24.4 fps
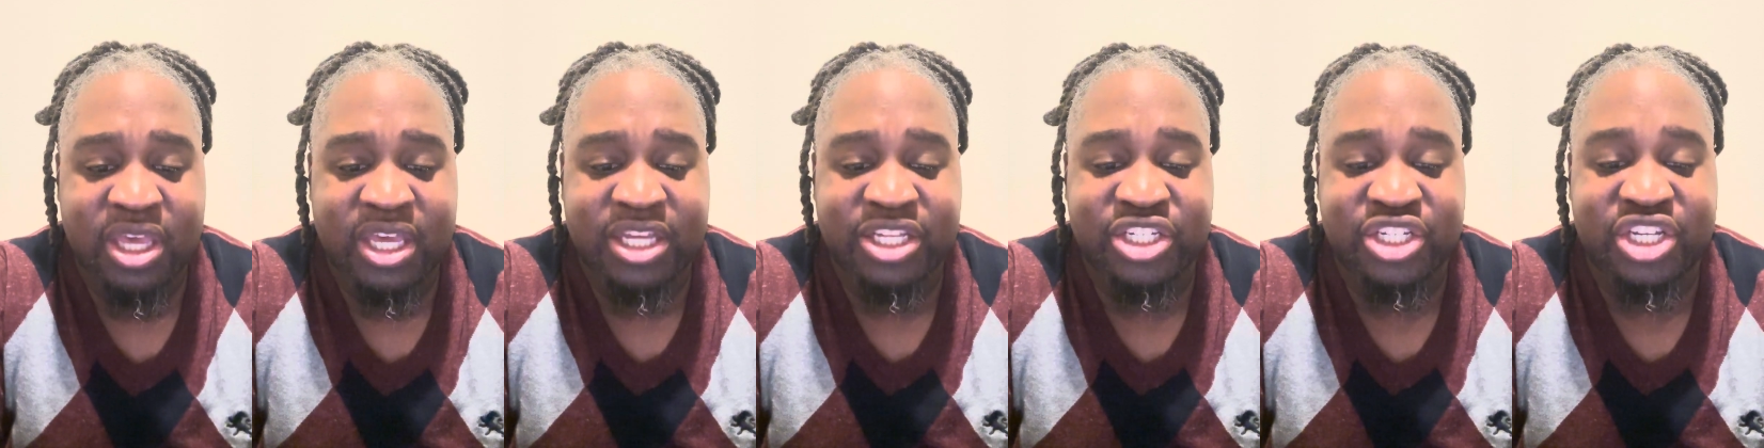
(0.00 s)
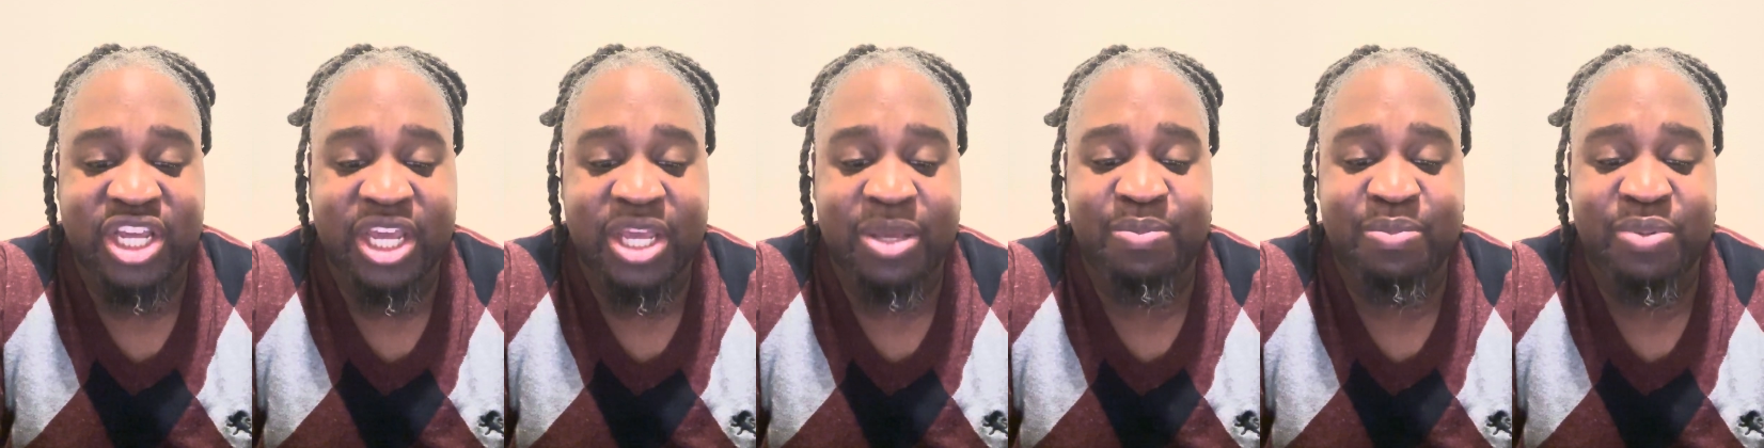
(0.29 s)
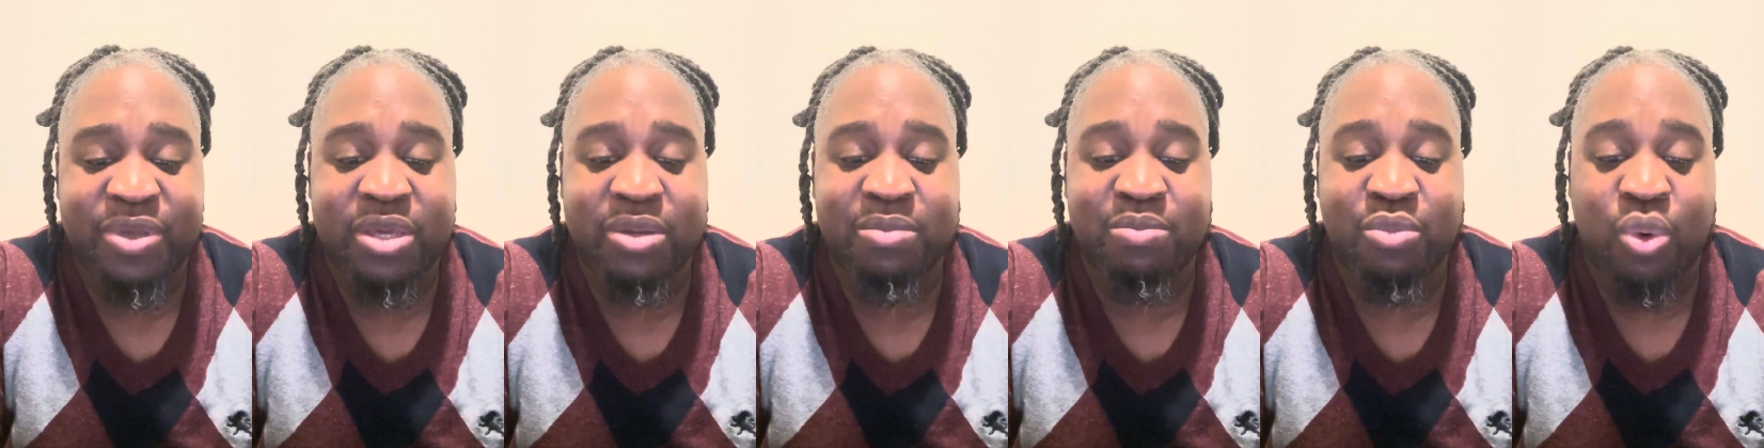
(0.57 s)

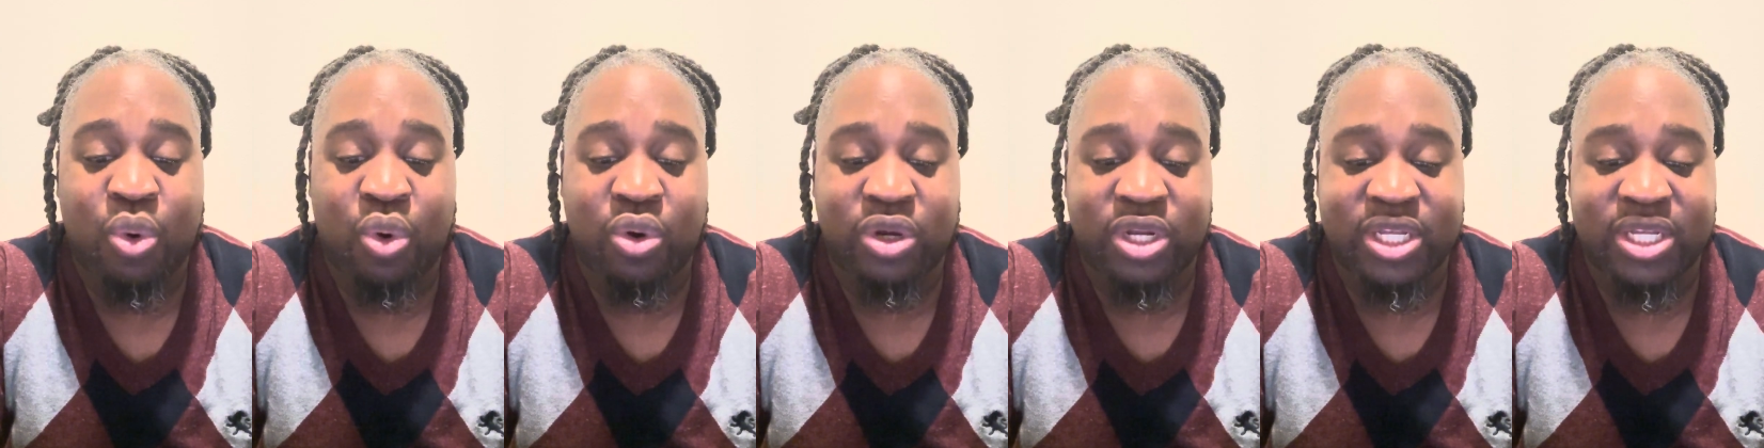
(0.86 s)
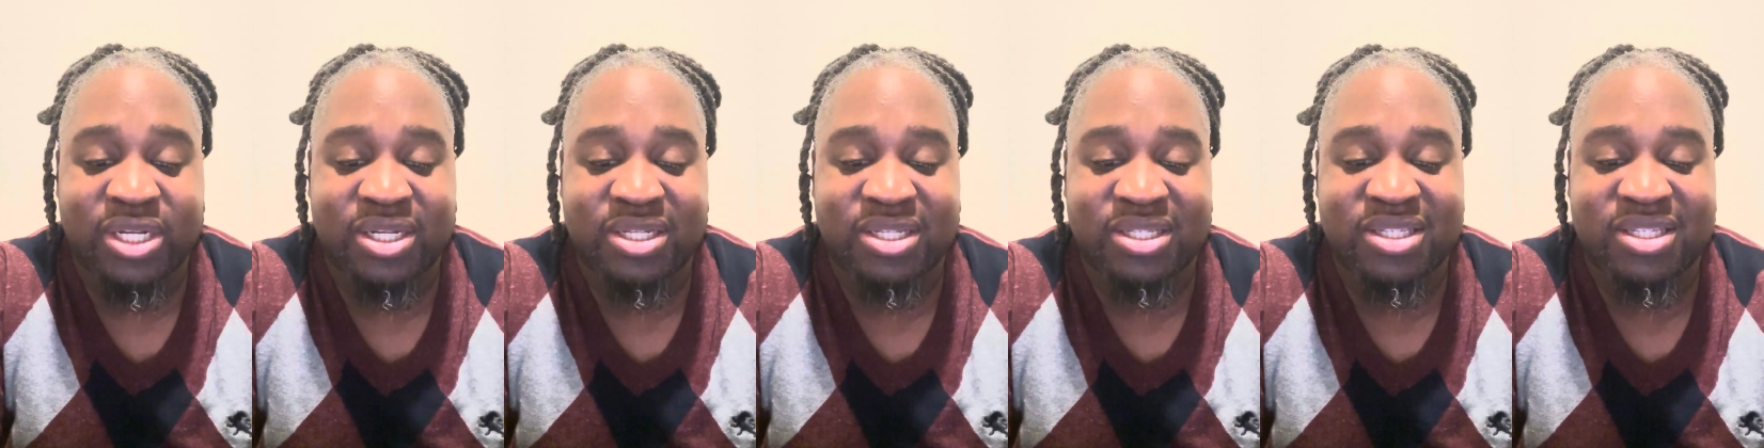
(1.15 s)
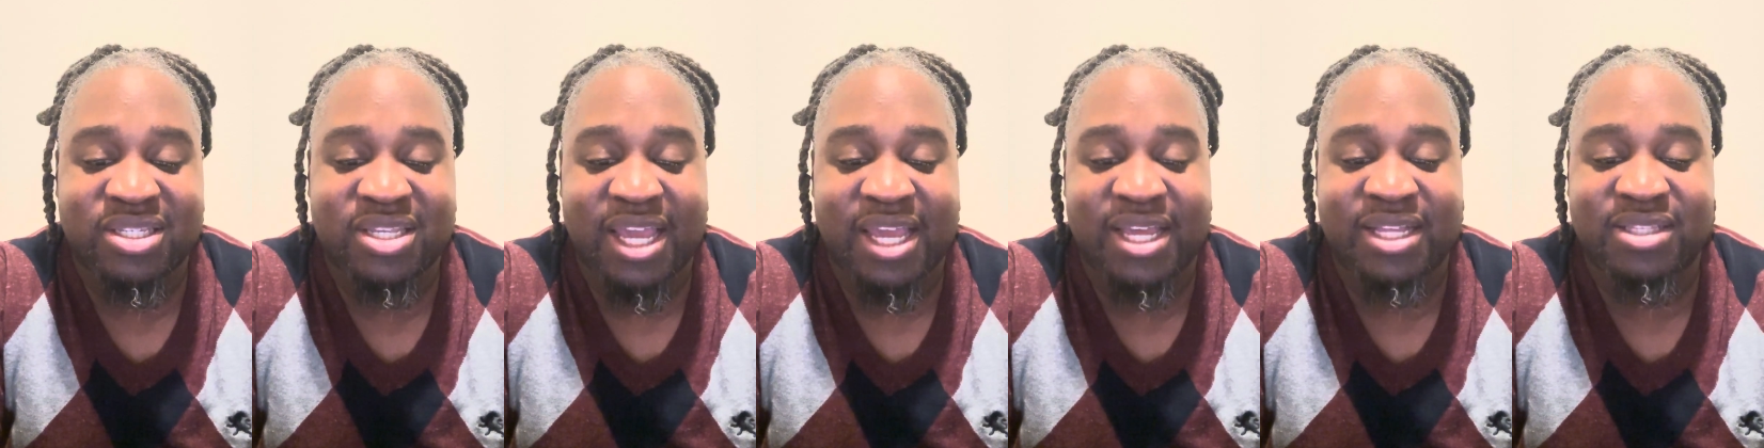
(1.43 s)
J.P. Moreland
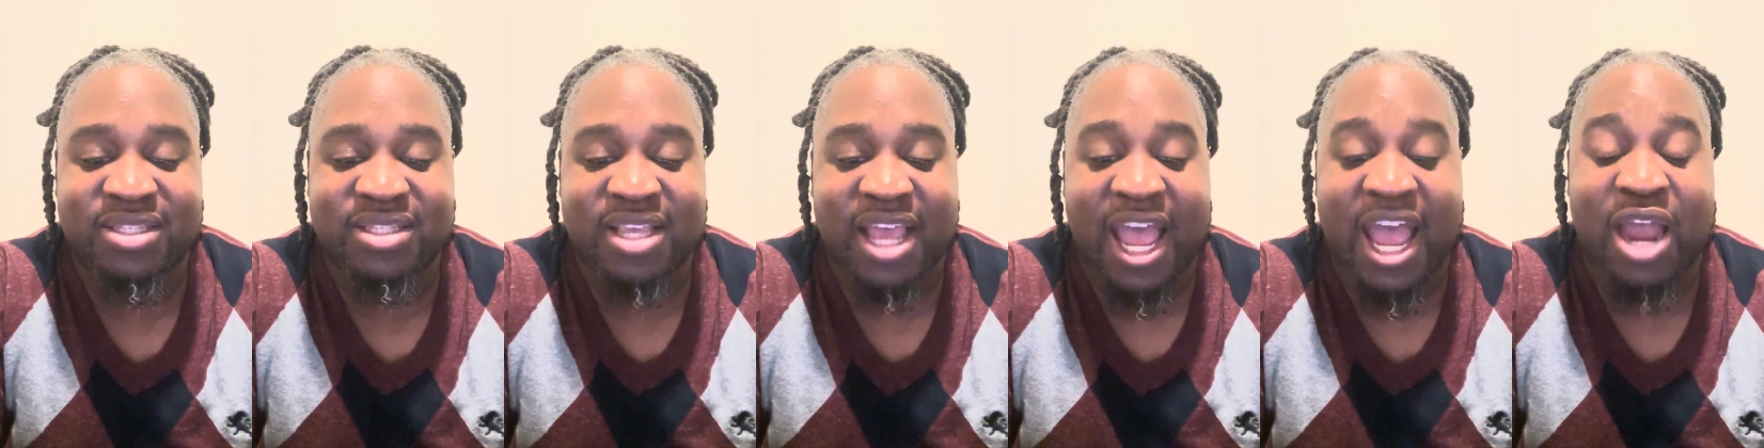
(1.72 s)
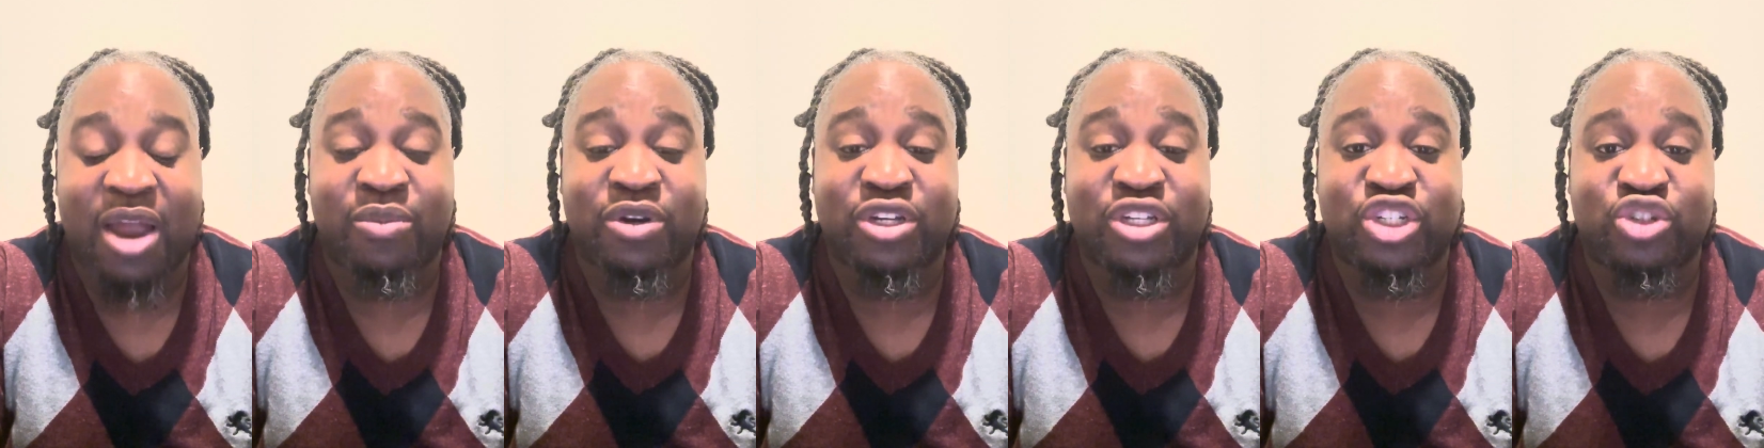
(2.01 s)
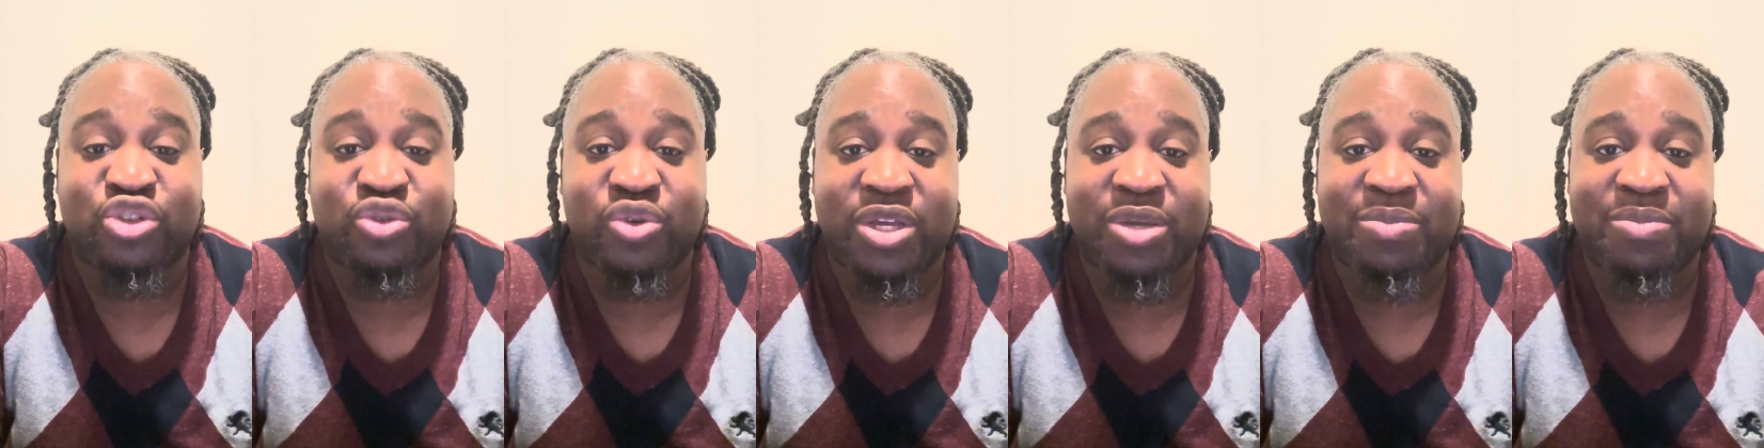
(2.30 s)
states our
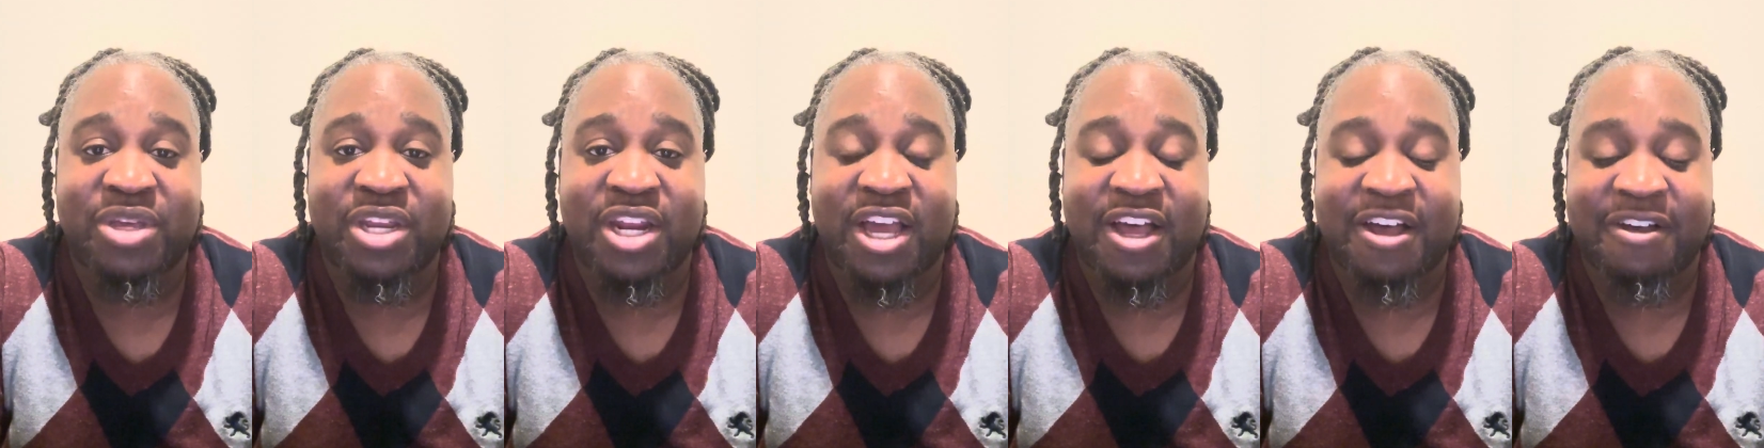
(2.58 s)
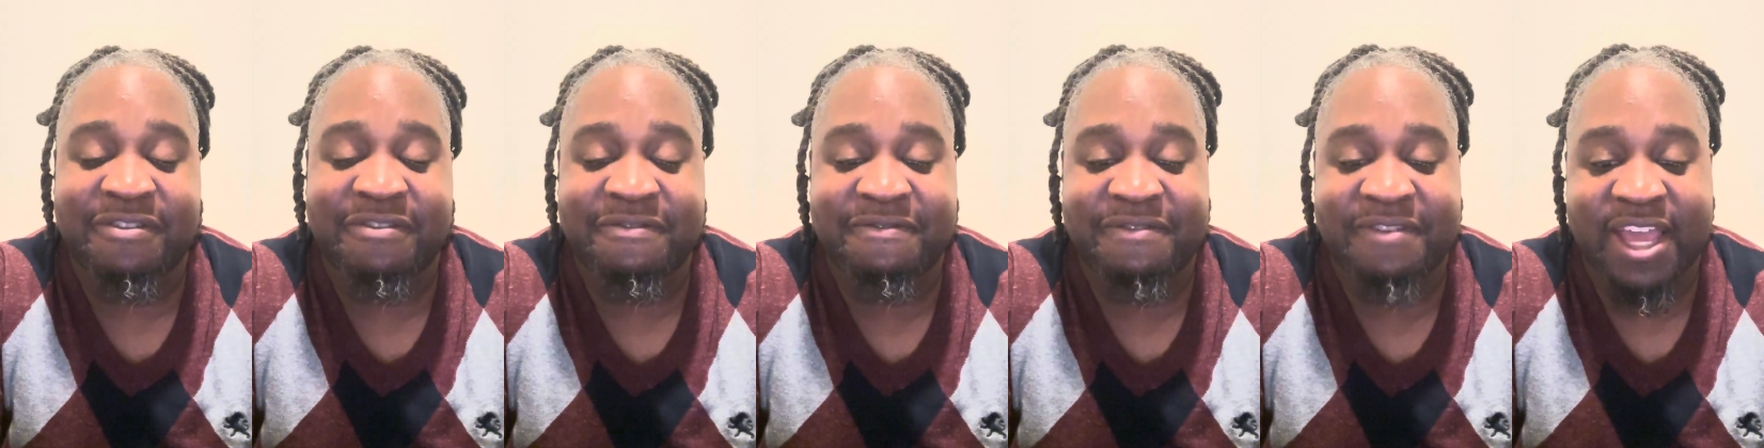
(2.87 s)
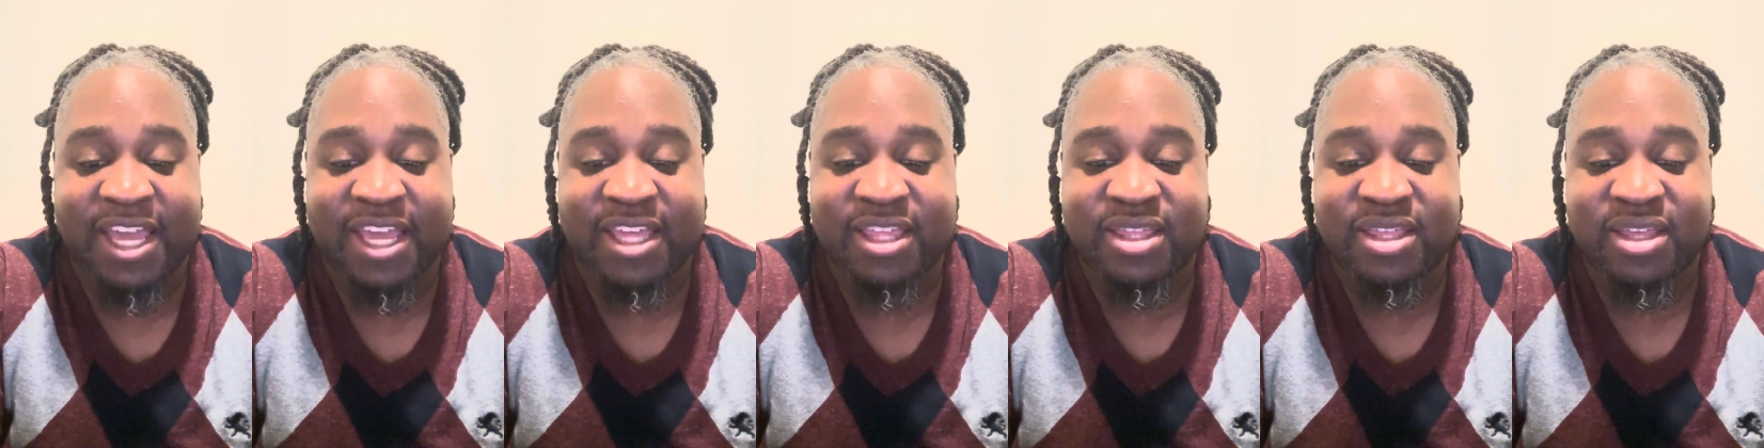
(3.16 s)
treatment of
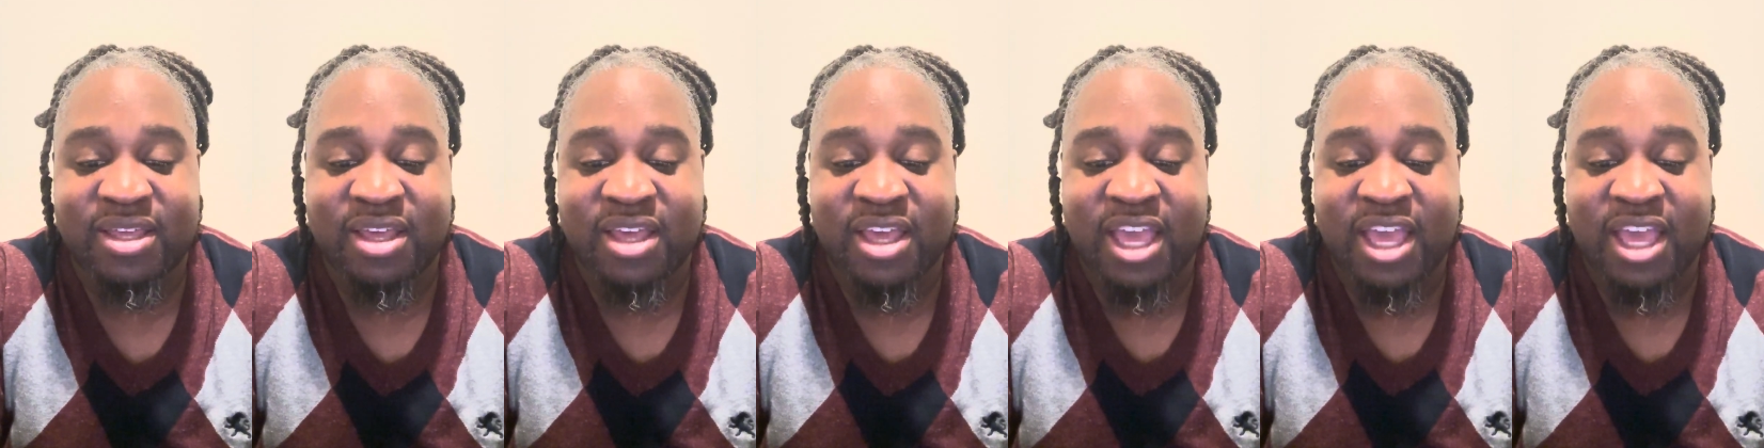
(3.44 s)
faith